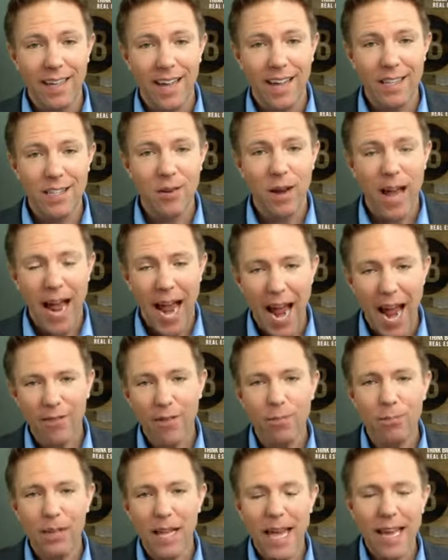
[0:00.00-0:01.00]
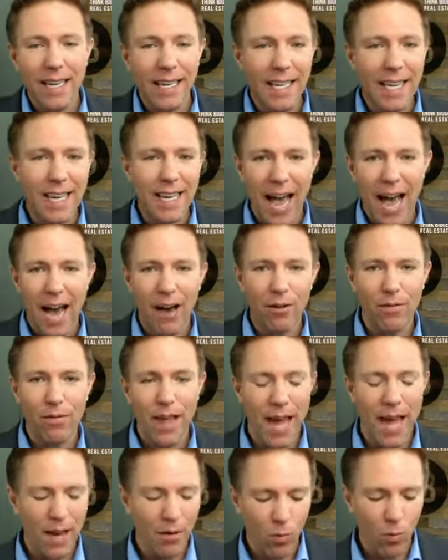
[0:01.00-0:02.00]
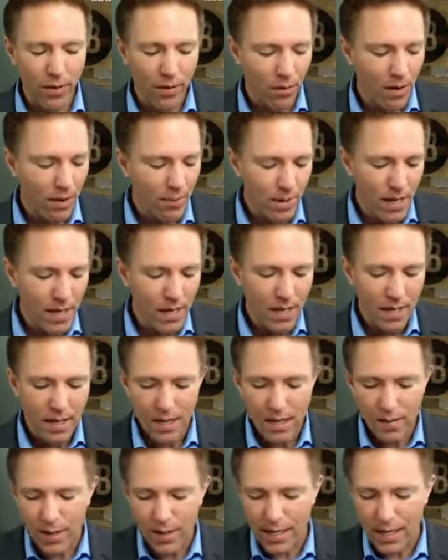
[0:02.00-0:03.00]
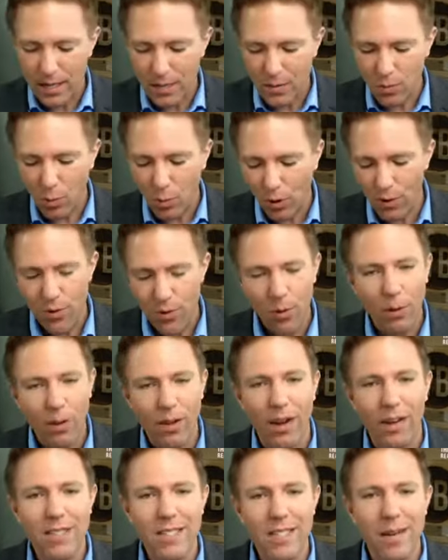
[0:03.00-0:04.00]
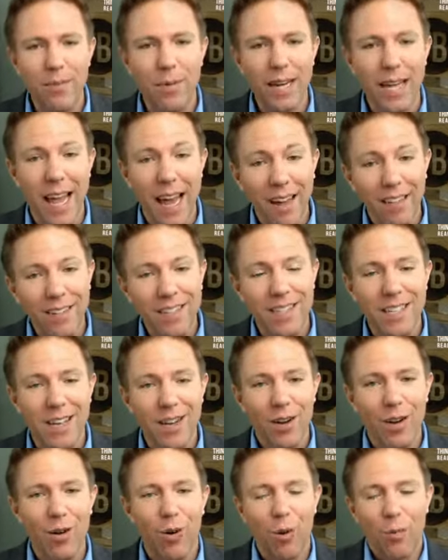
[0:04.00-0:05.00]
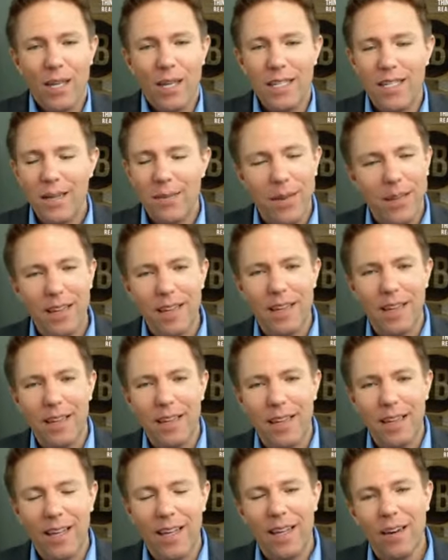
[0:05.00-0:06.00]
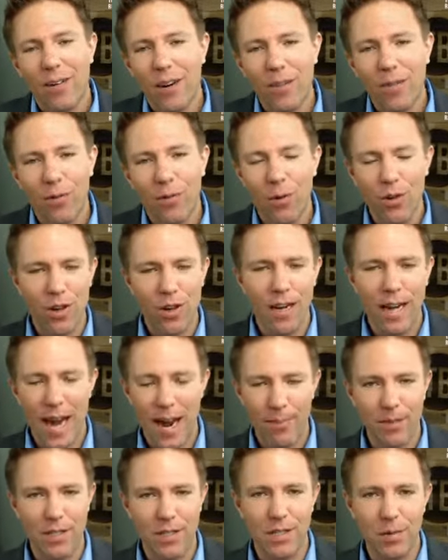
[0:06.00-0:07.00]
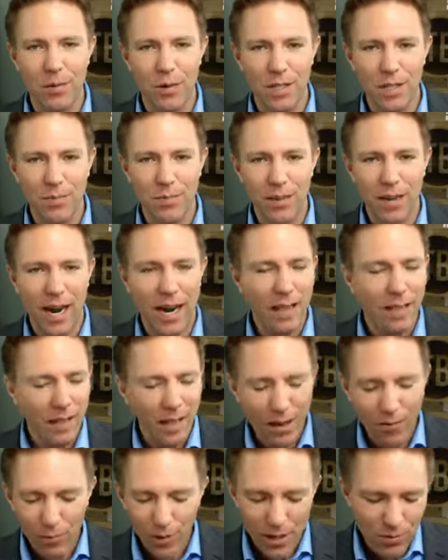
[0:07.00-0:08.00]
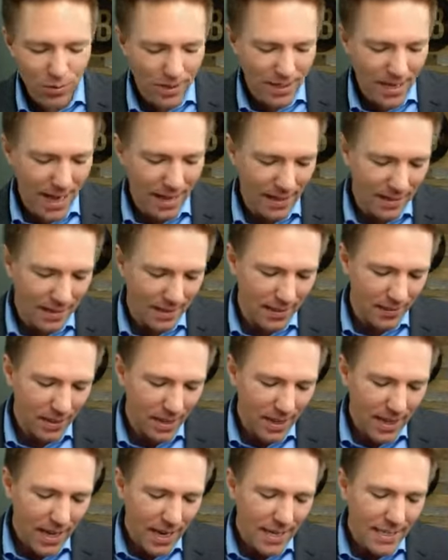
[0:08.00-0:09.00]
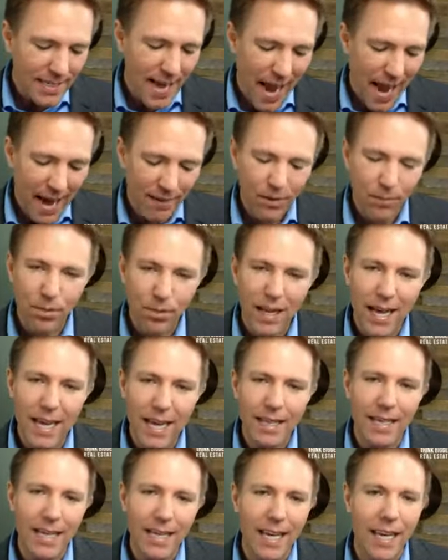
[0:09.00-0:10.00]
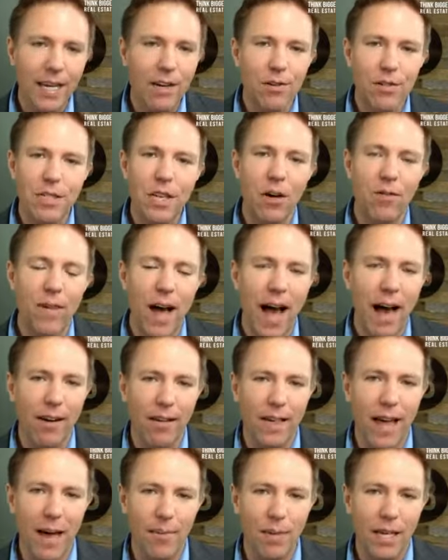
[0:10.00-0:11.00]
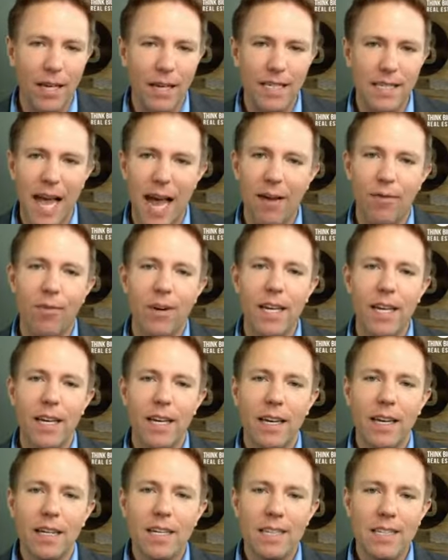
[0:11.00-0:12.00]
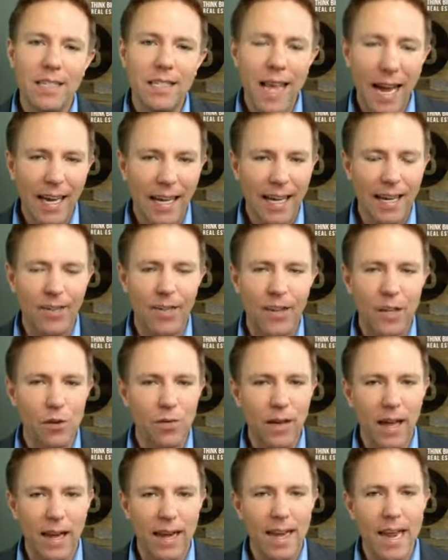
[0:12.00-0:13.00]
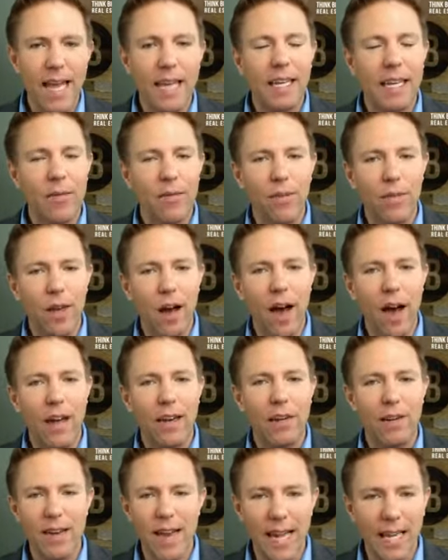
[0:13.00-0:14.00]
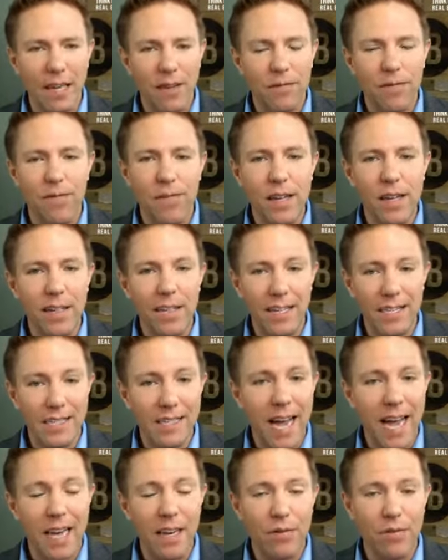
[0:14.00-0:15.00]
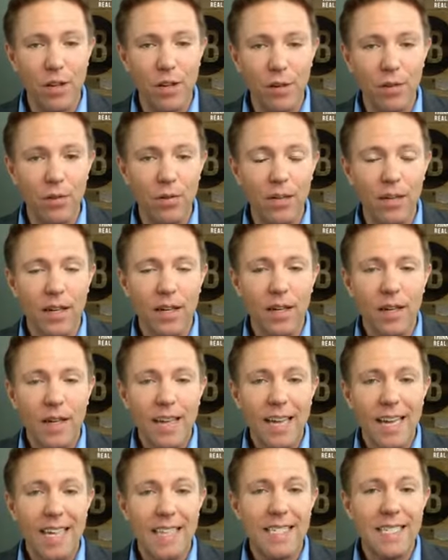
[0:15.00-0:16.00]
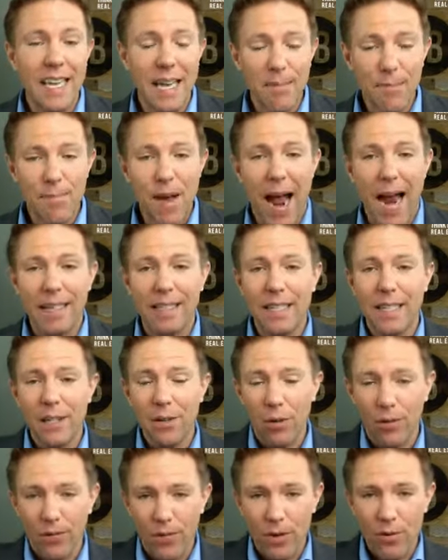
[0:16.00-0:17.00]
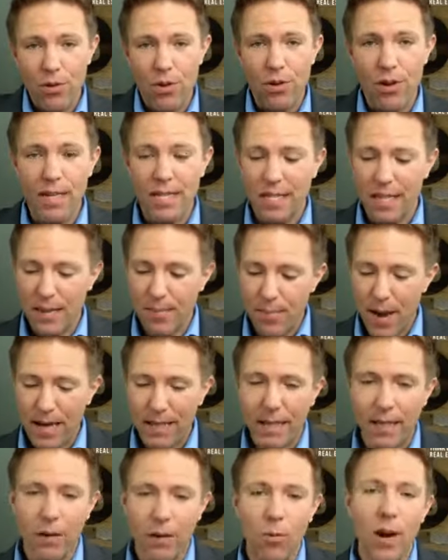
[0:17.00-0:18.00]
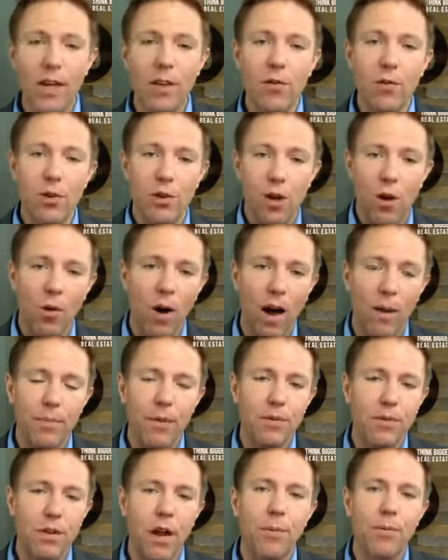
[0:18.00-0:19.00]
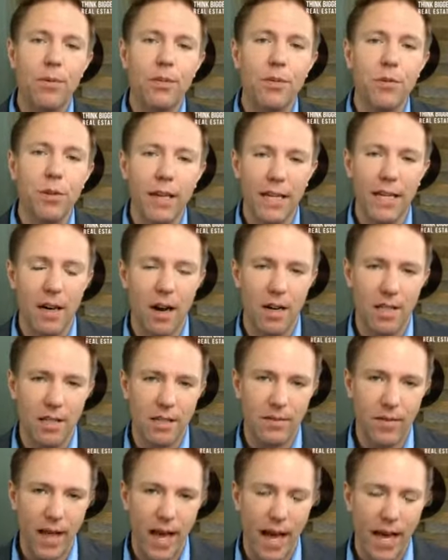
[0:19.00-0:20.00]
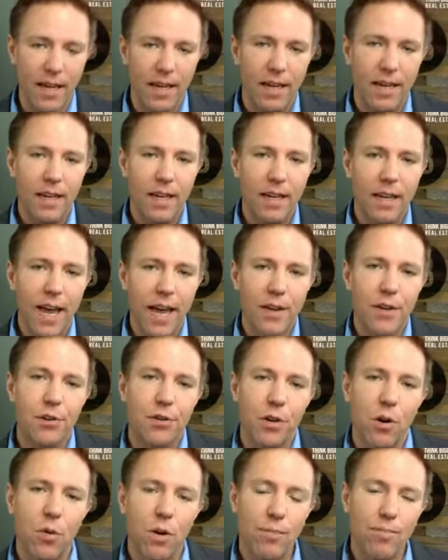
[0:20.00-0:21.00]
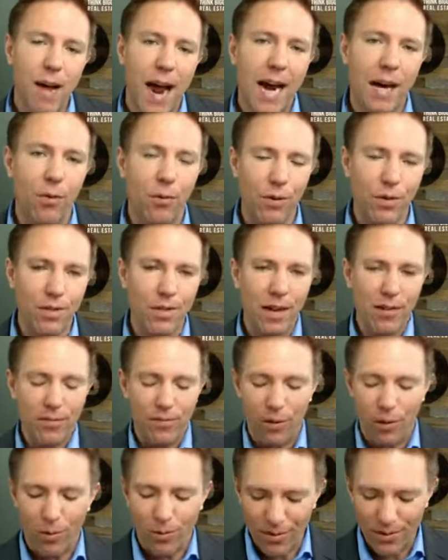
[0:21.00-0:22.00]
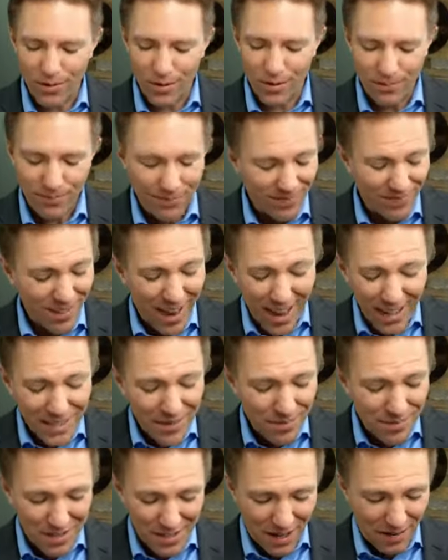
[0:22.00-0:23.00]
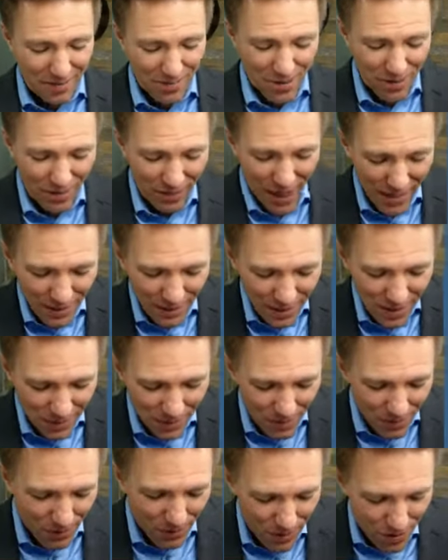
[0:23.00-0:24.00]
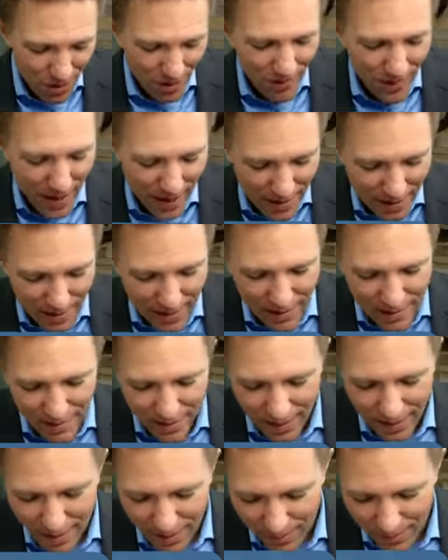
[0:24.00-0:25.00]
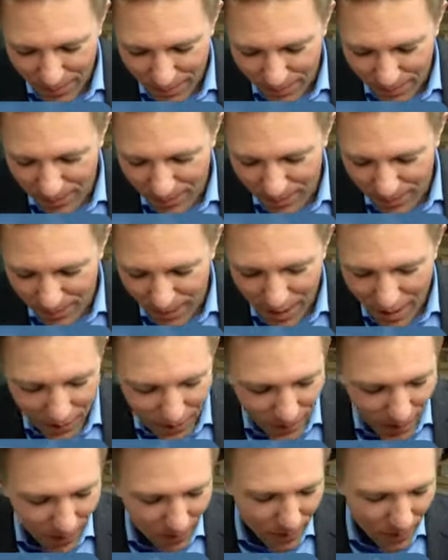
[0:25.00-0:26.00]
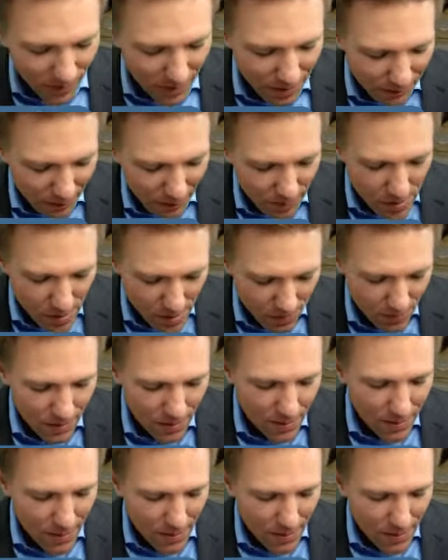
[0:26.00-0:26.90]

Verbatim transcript: And so to have a plan to get out of that, whether it be because we're trolling on somebody else or because something, you know, unfortunate happens to us. But I love what you said is to is to have a plan to get yourself out of that, because every second that you've got a negative thought, negative feeling inside of you, it's impacting your future. It's impacting the way you show up. There's an opportunity cost of that, and you're going backwards, not forward. So awesome stuff, Michelle. Thank you so much for sharing that. Um, love, love learning from you.